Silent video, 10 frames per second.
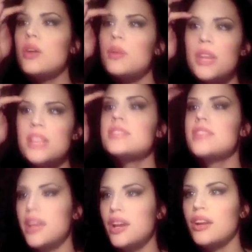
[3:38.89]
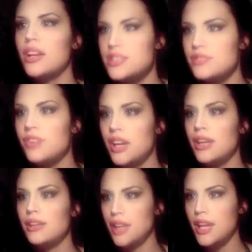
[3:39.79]
I mean, it's there. It's
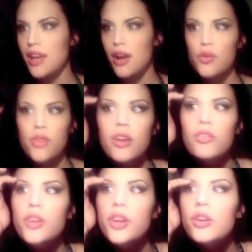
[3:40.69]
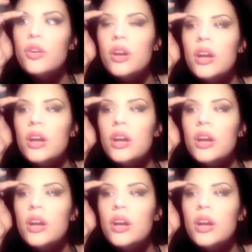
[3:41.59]
fucking laid out there for you.